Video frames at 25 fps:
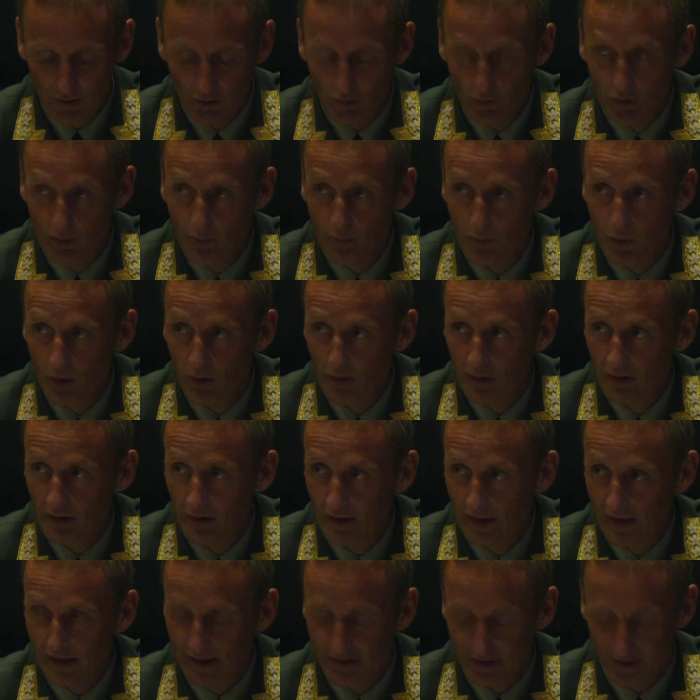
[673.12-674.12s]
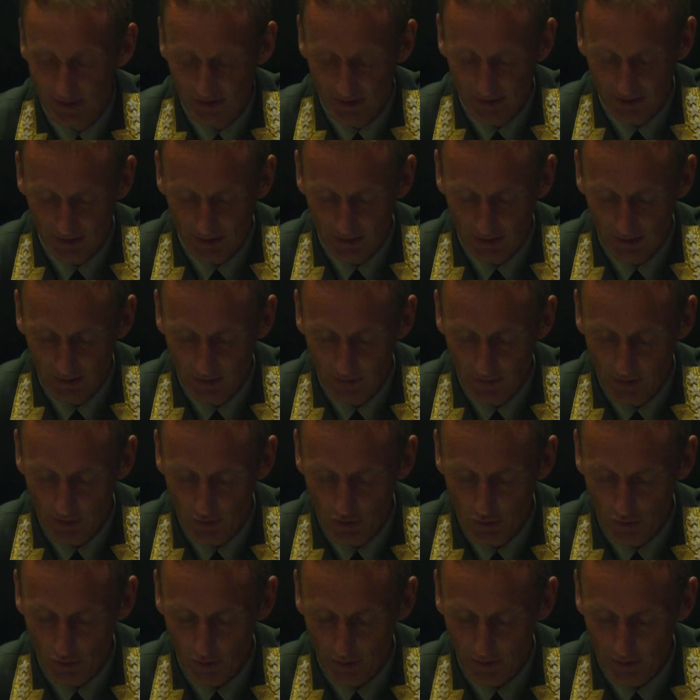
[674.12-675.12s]
Two important lessons were
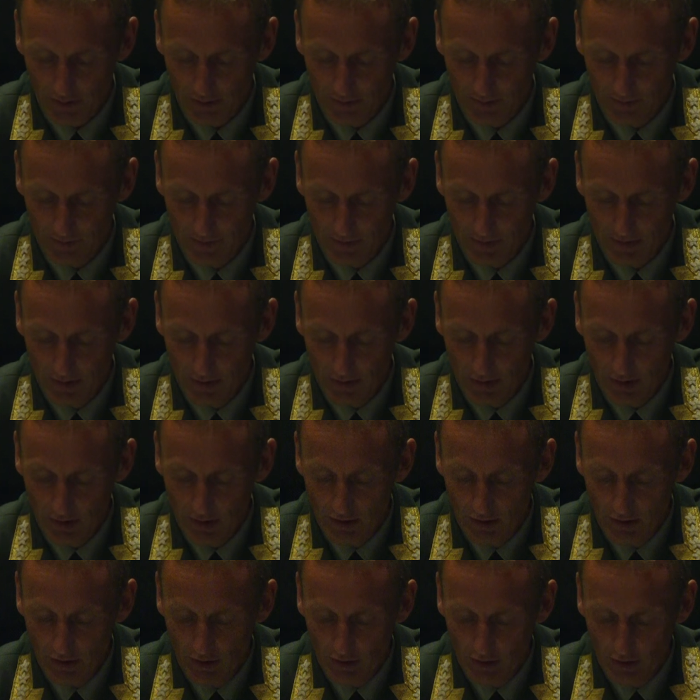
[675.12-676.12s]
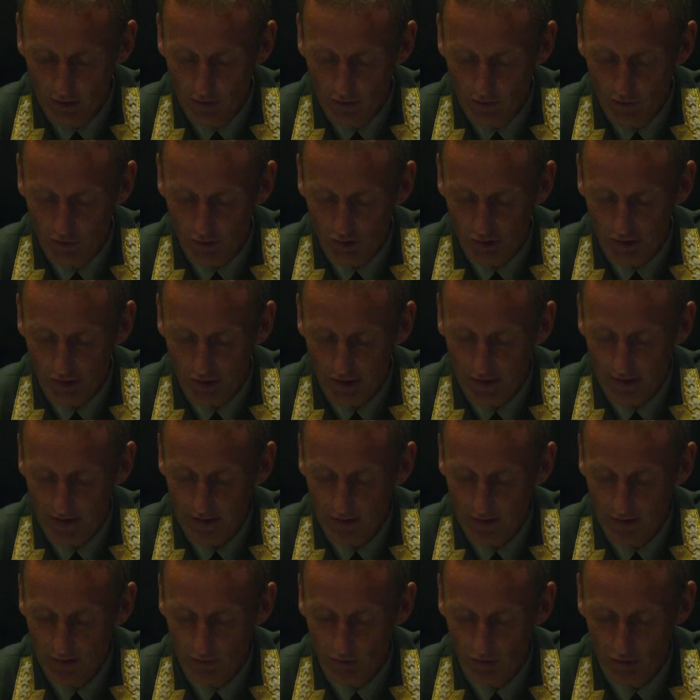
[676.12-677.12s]
drawn.
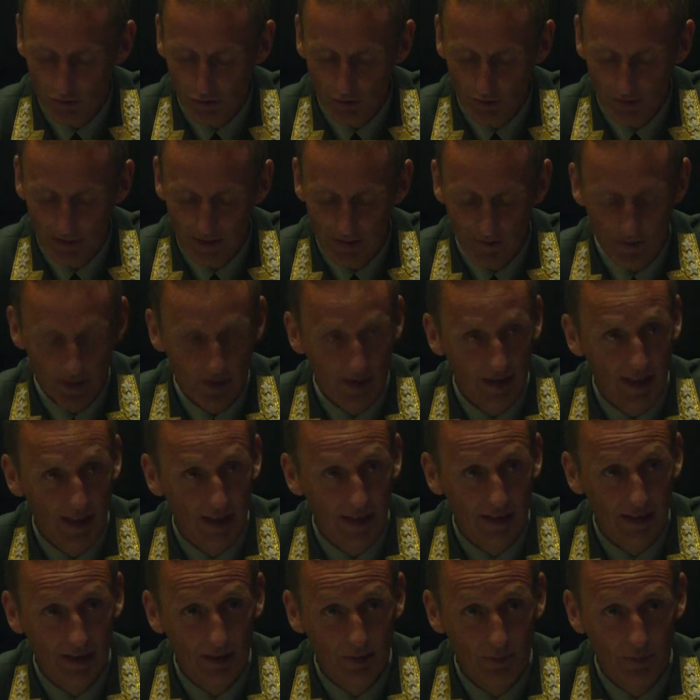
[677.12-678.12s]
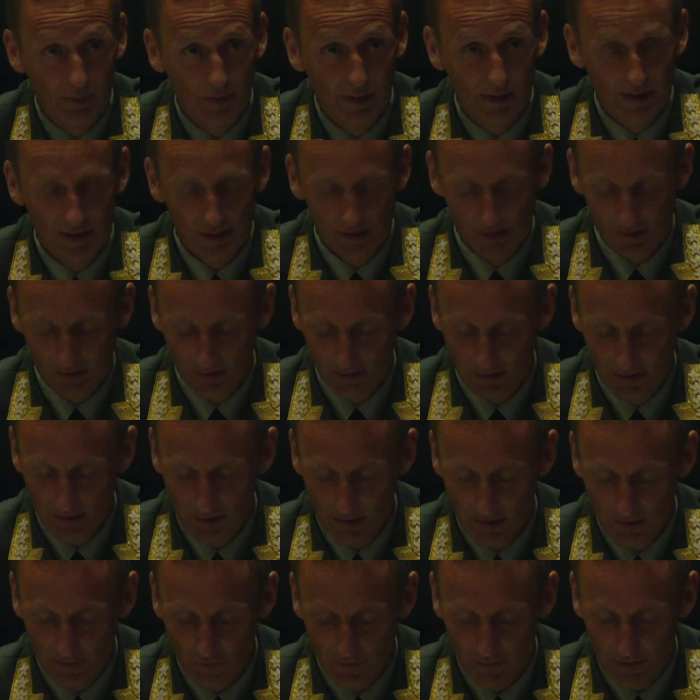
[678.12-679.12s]
Firstly, one should never take peace,
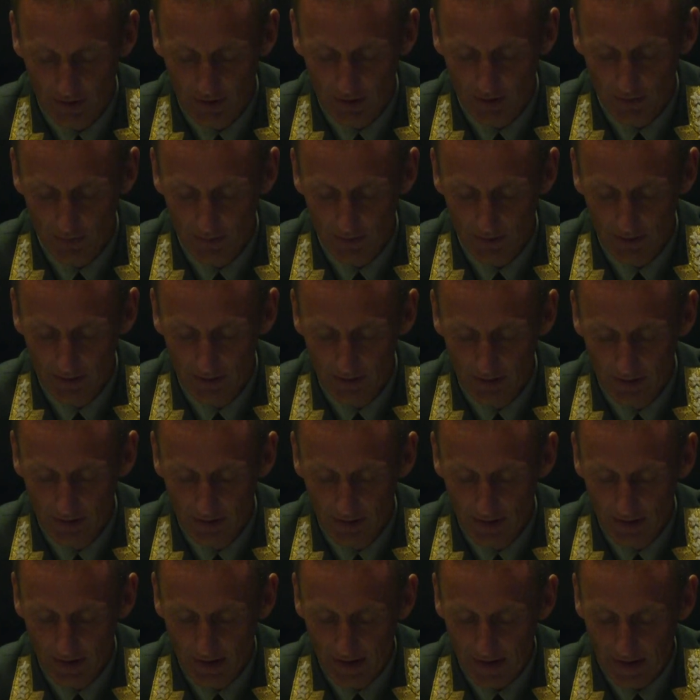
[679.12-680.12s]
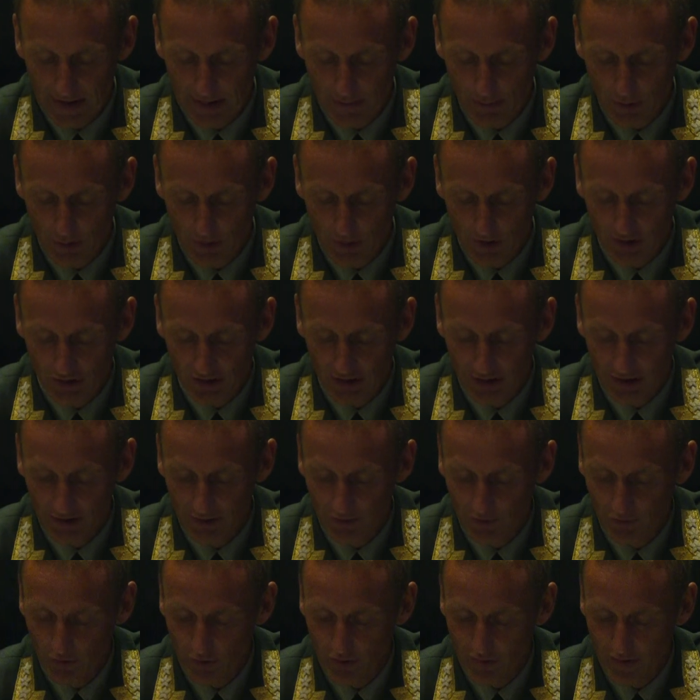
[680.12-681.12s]
freedom, and
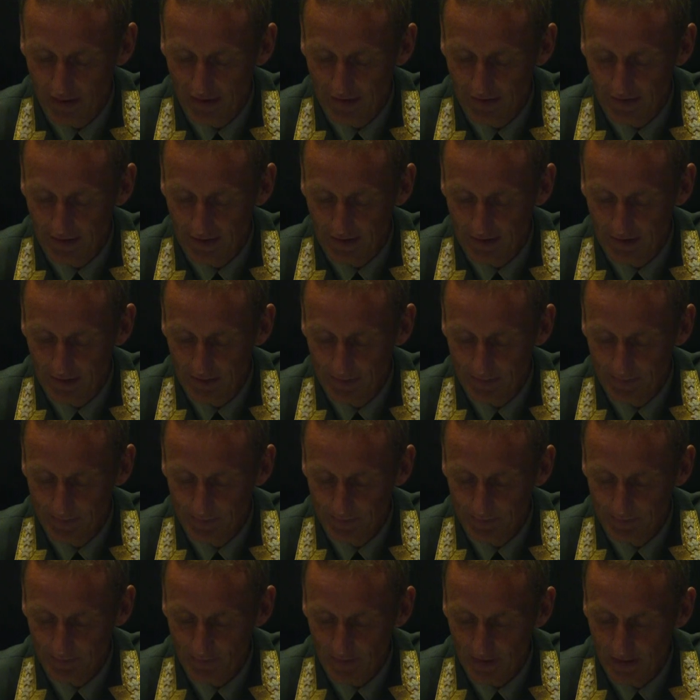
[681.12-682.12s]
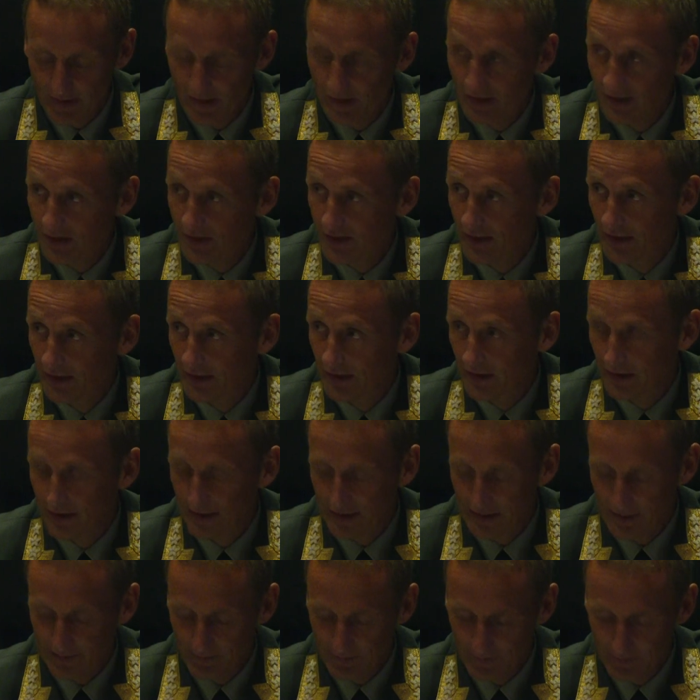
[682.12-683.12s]
democracy for granted.
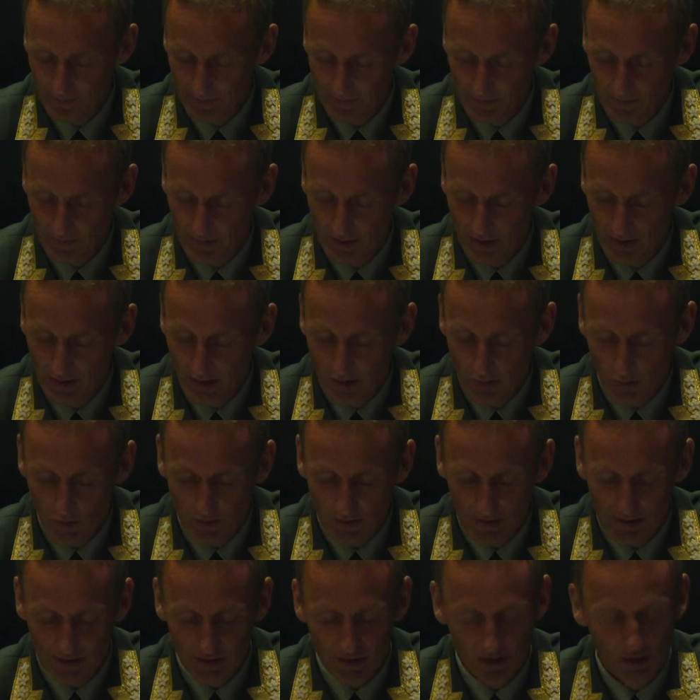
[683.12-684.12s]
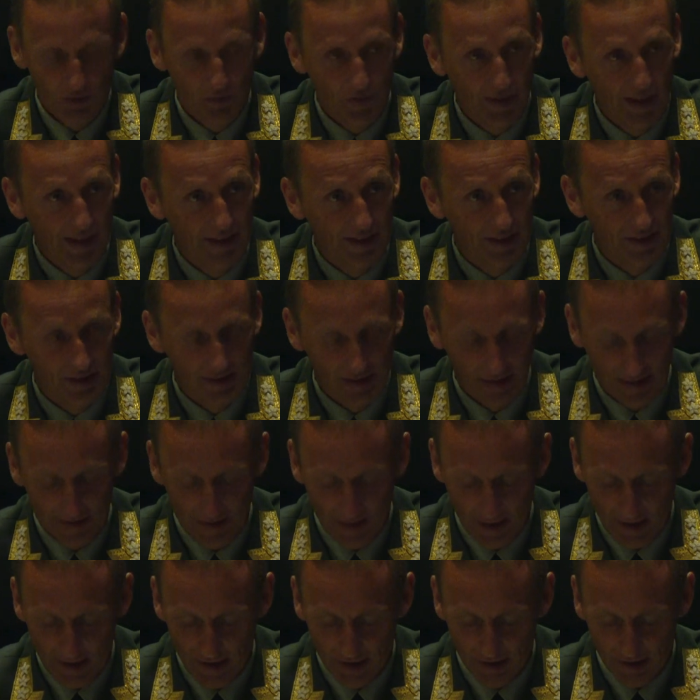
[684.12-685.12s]
Secondly, one needs friends
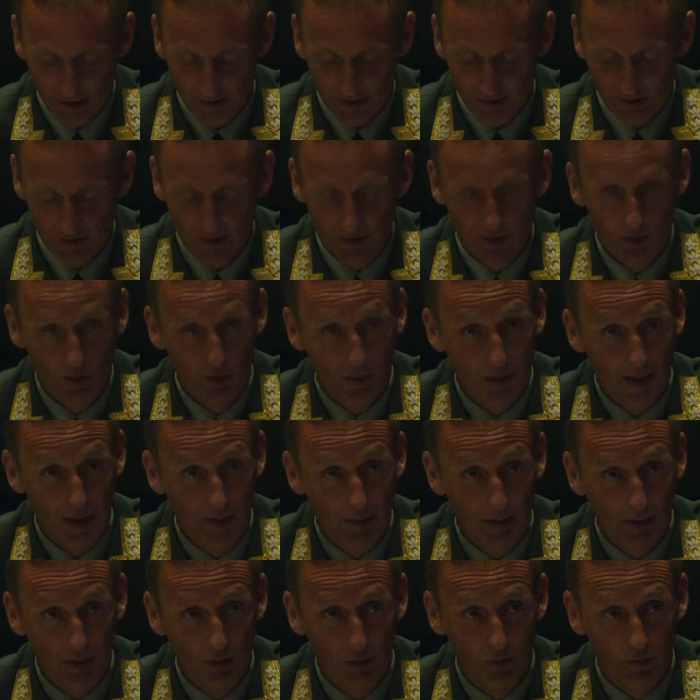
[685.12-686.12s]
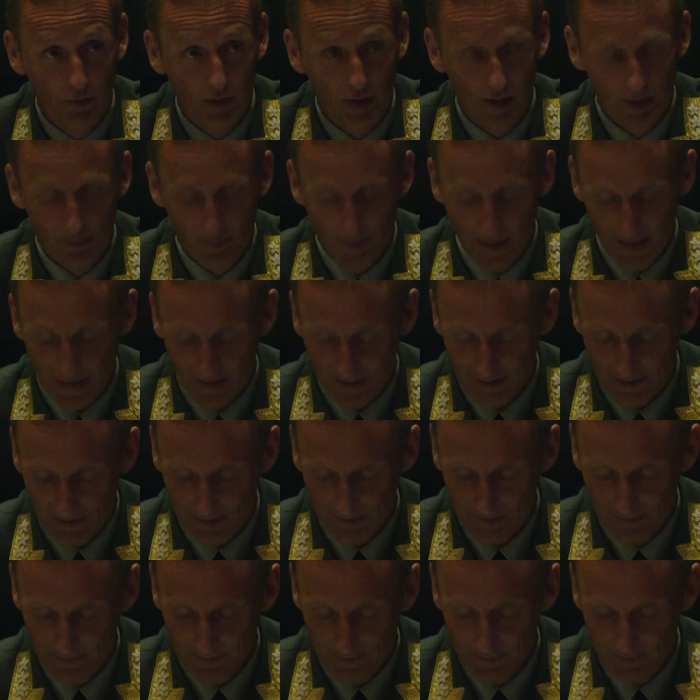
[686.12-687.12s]
and allies to be able to fight back